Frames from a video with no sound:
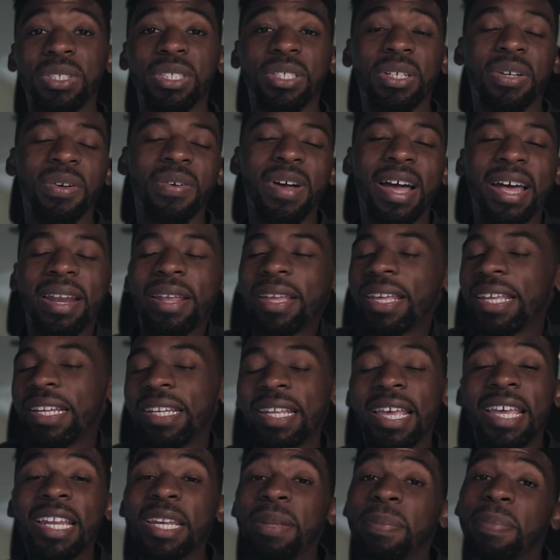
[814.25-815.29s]
So
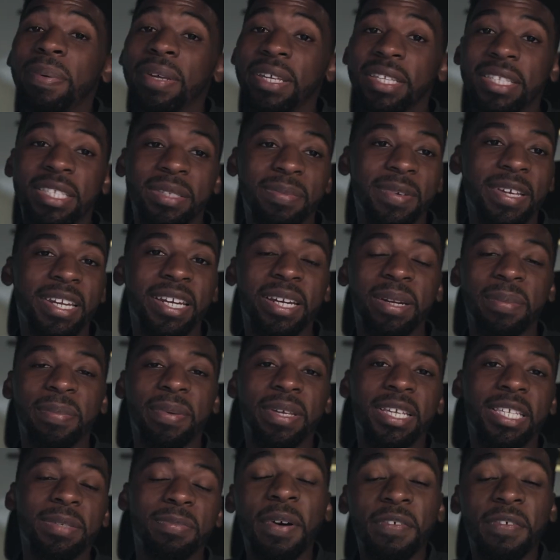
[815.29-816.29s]
it depends, man. It depends.